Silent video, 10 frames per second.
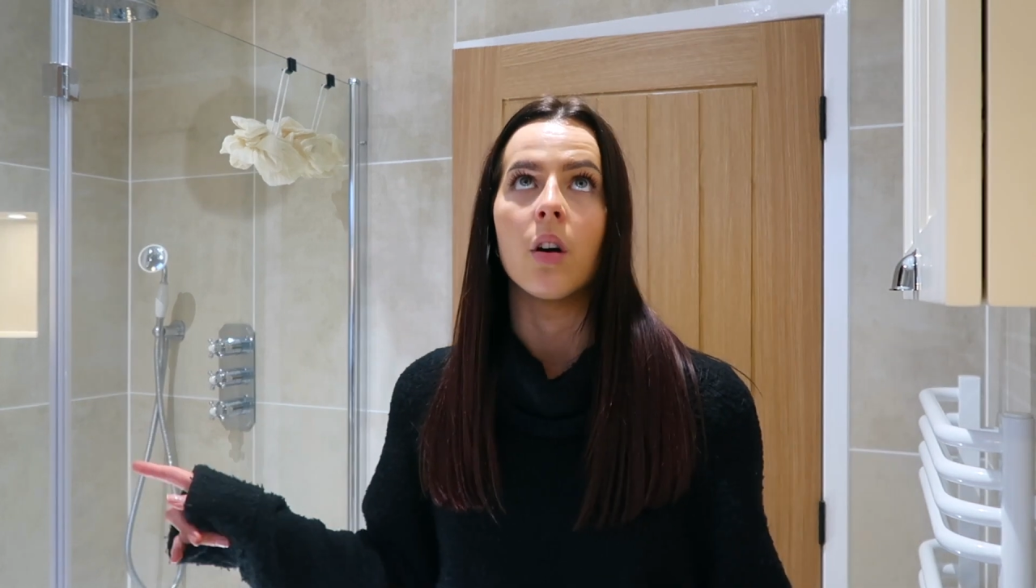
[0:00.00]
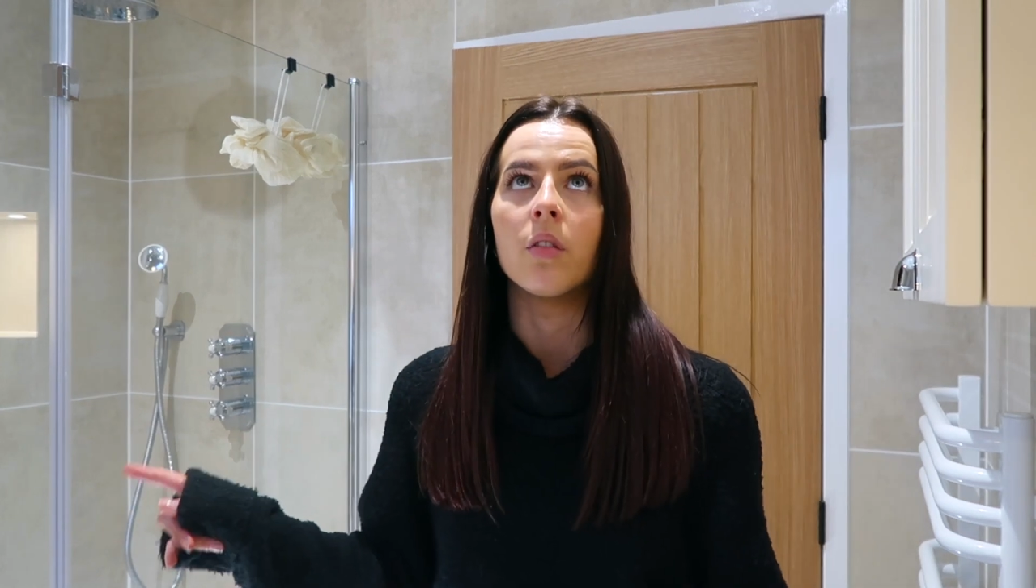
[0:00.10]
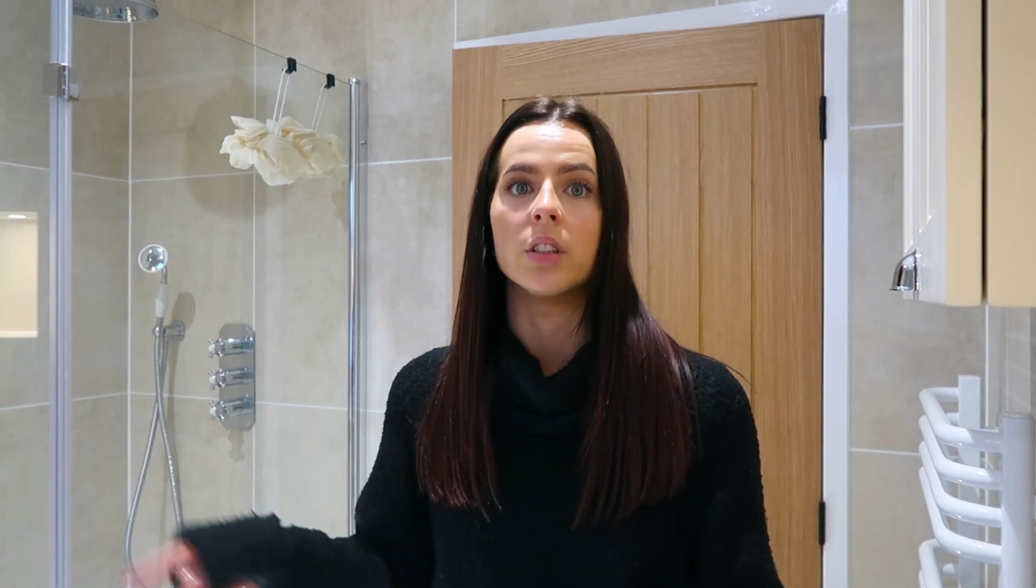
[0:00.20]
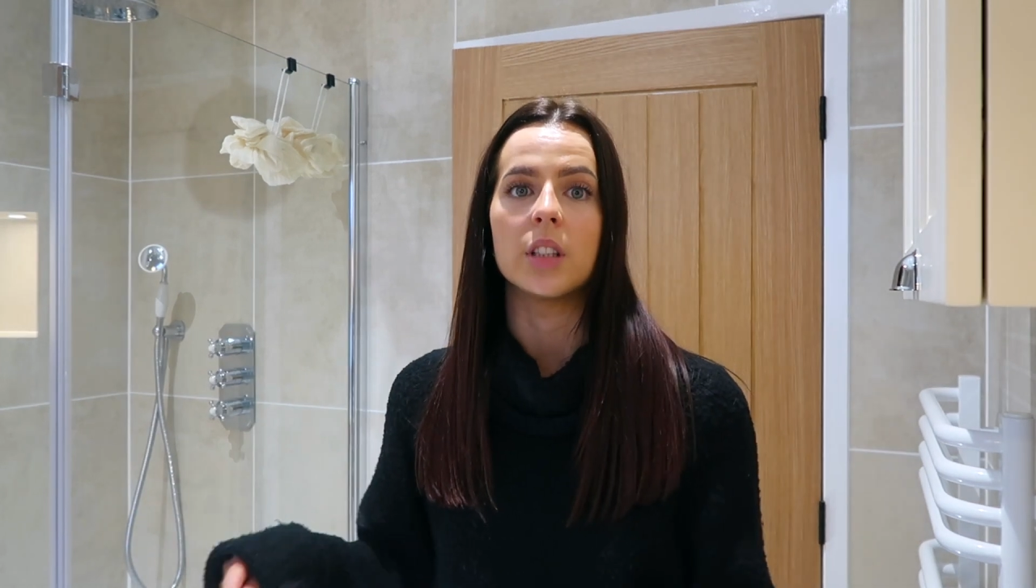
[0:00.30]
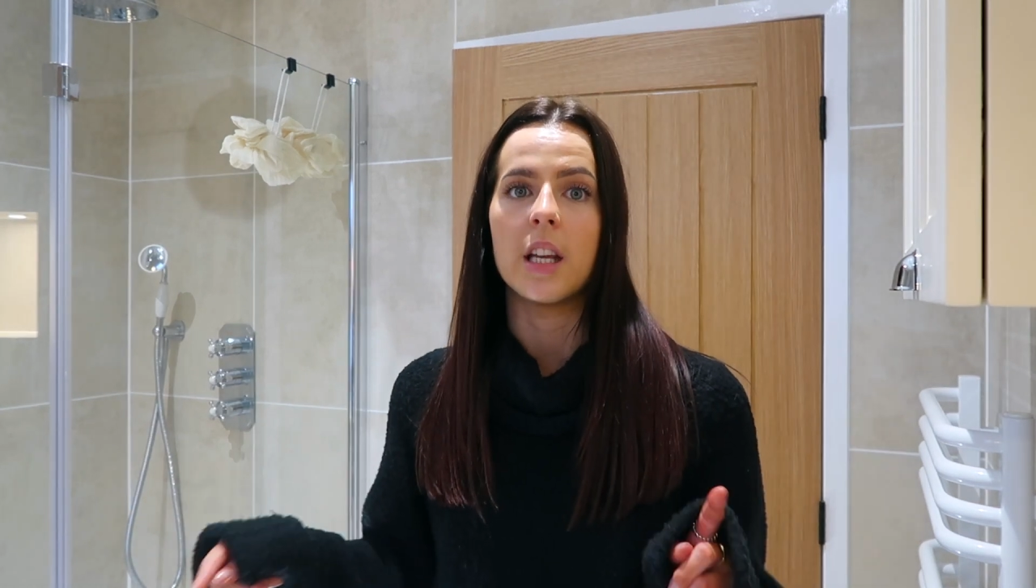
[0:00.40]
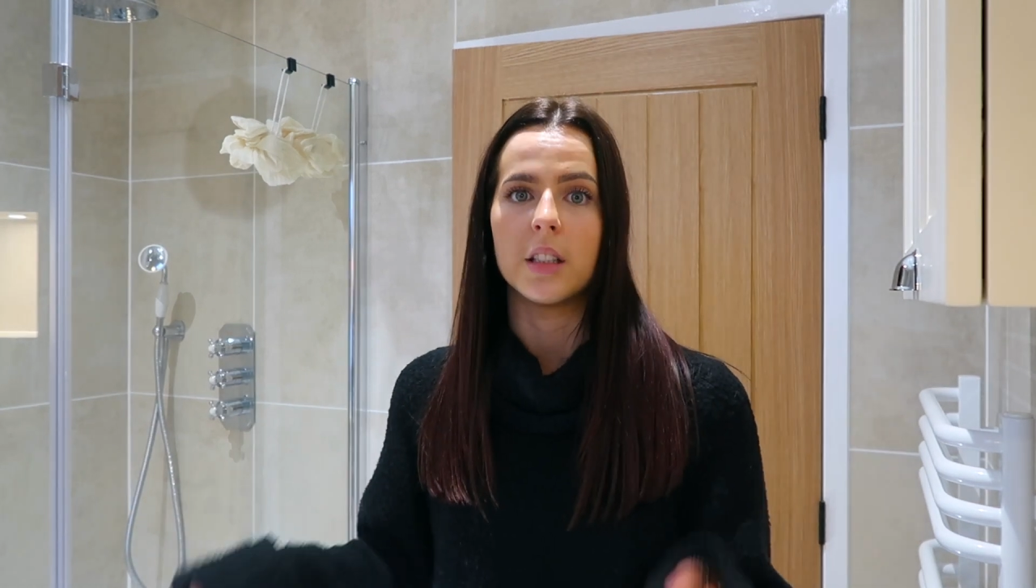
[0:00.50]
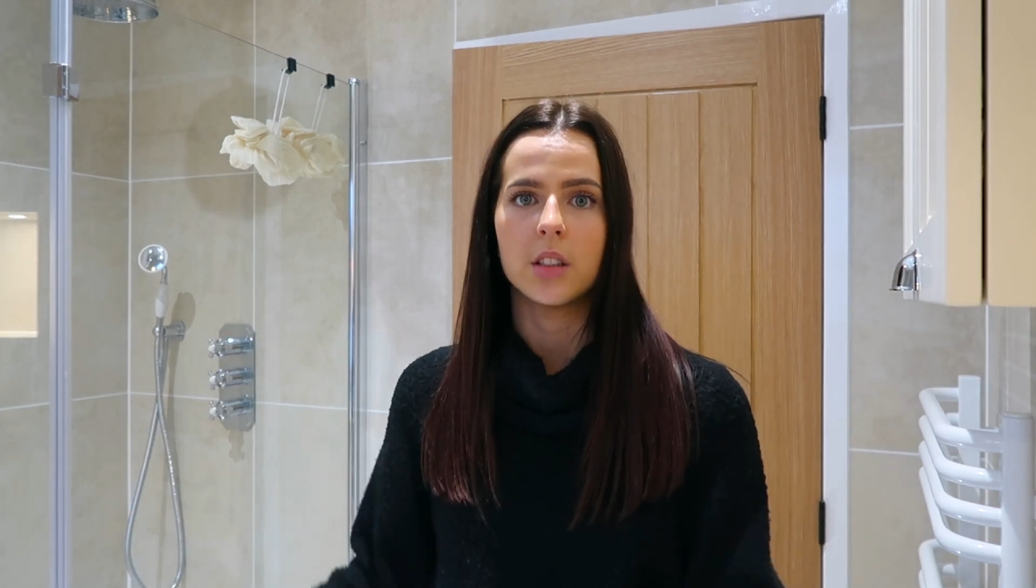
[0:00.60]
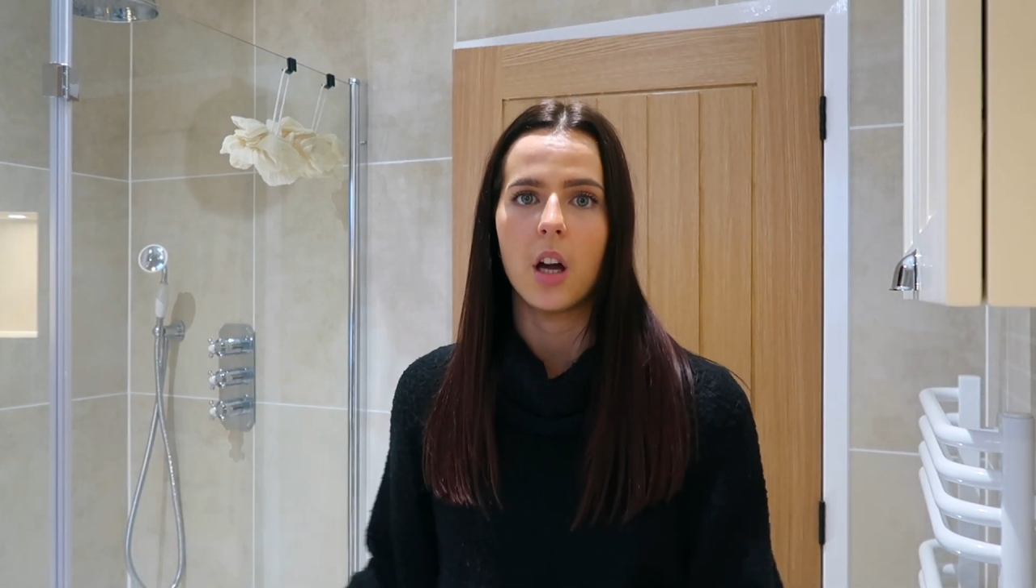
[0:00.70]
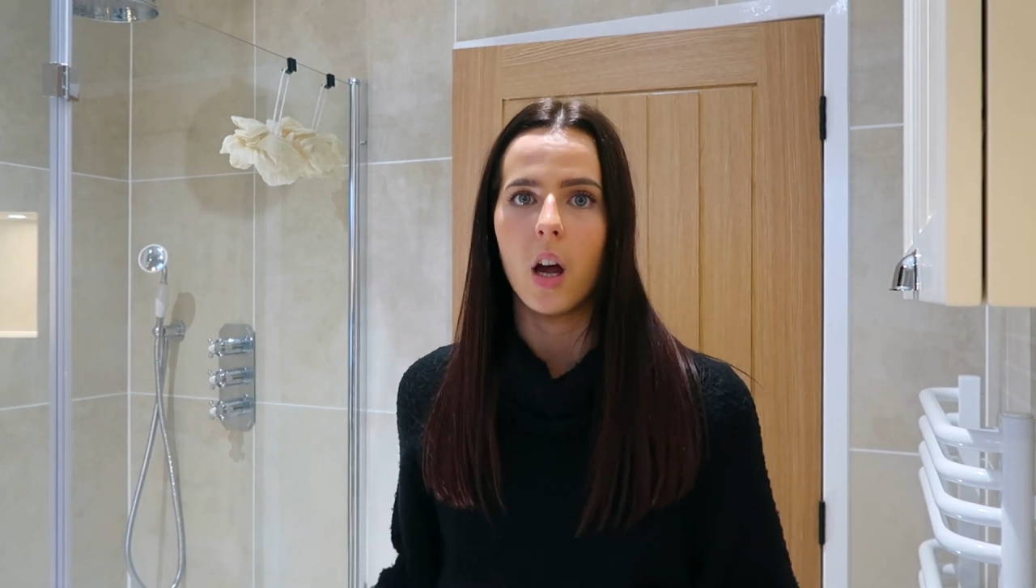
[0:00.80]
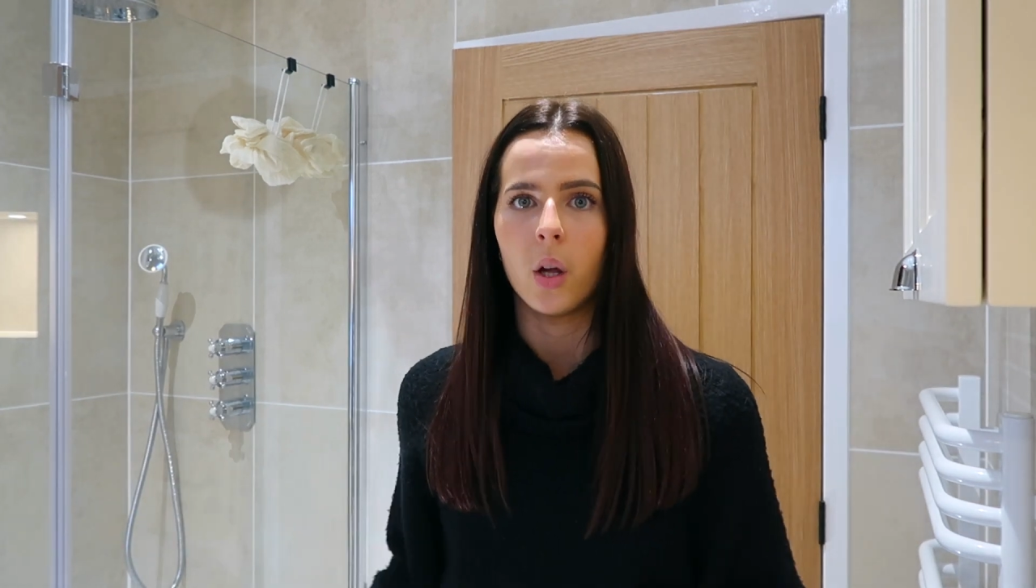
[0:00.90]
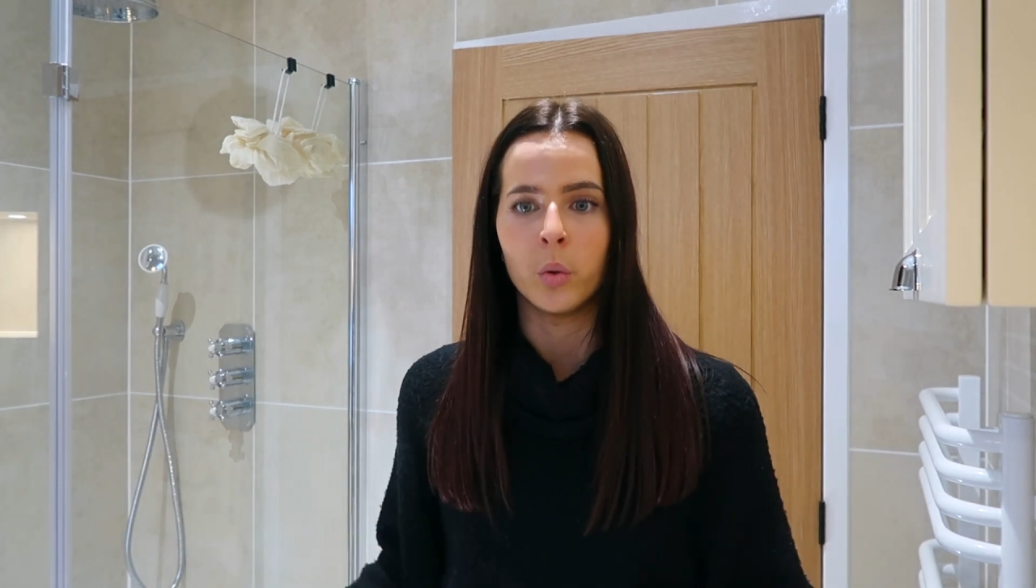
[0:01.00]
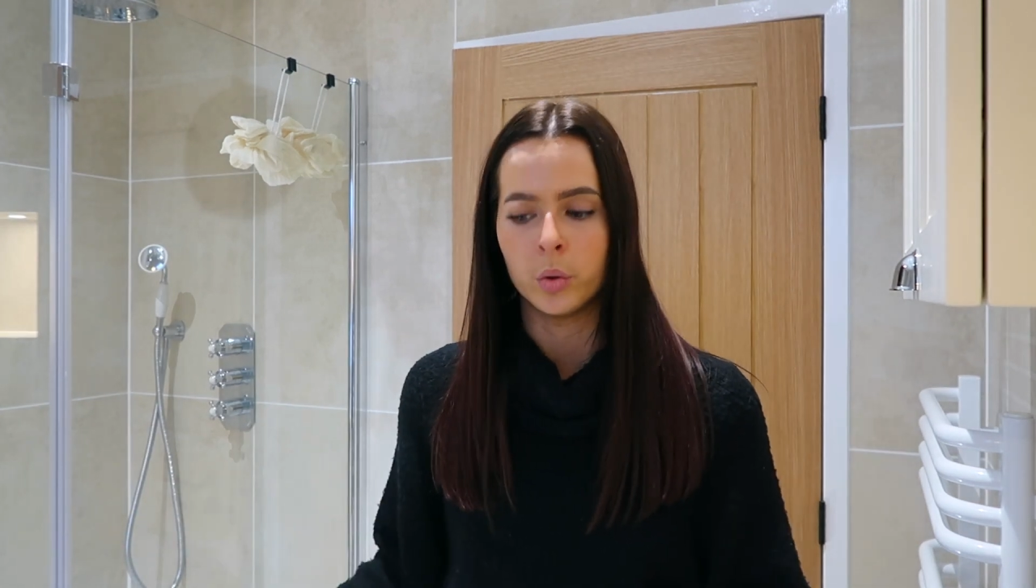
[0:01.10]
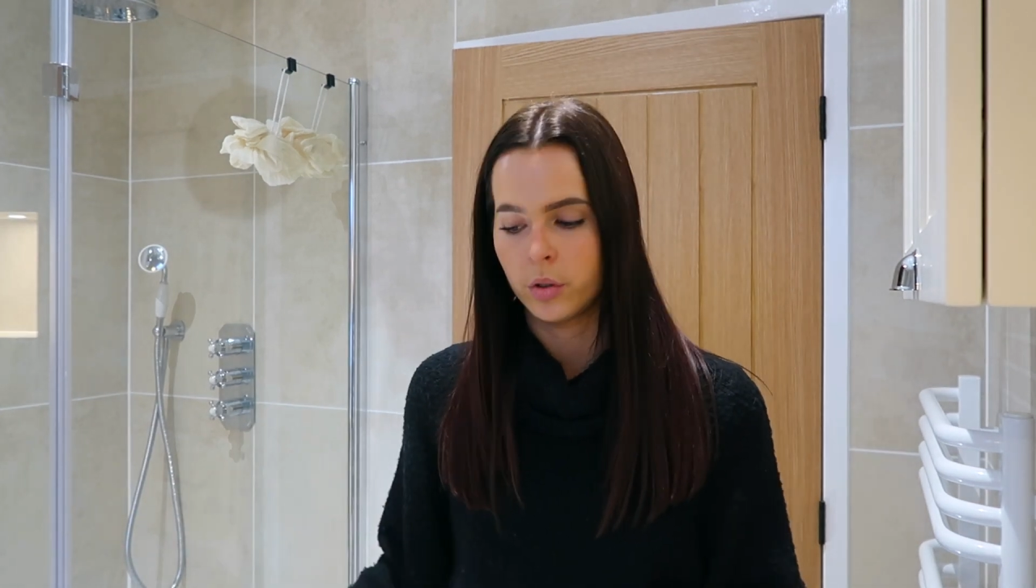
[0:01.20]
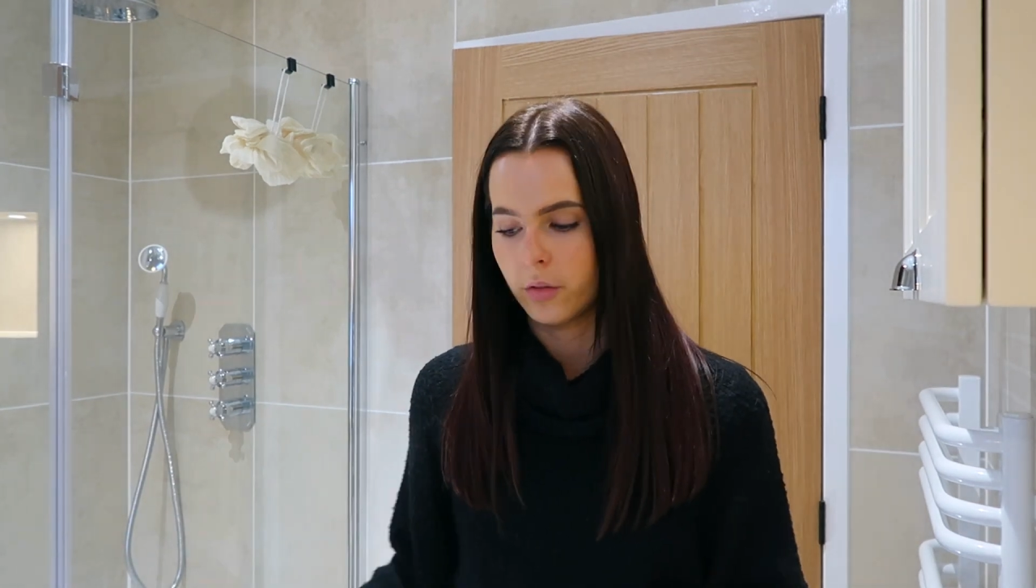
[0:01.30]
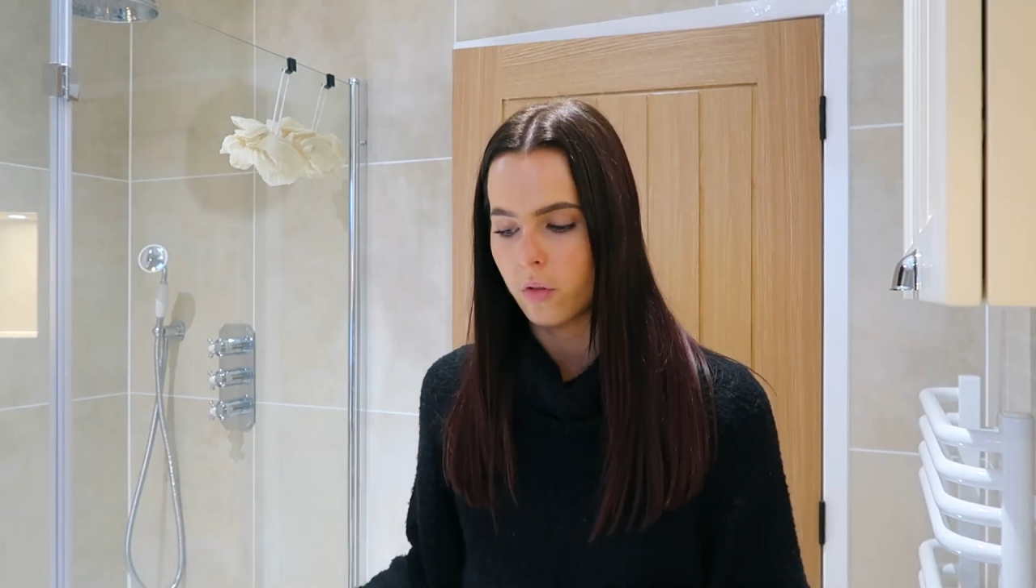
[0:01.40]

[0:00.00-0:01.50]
obviously it's tiled